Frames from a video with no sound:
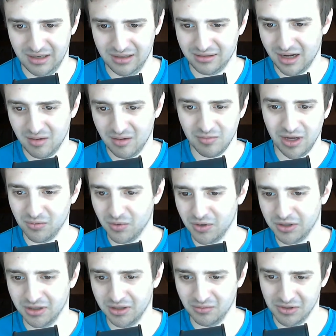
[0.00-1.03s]
timeline
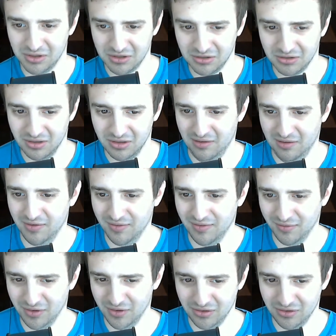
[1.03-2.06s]
widget, which if you've
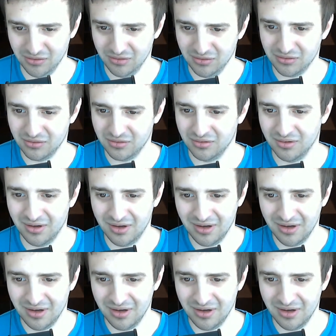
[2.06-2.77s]
ever used